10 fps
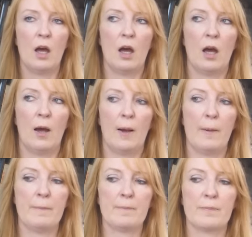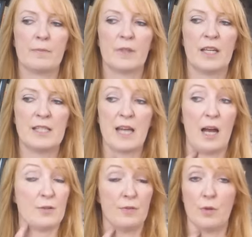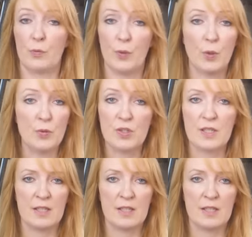it's the house of your roots,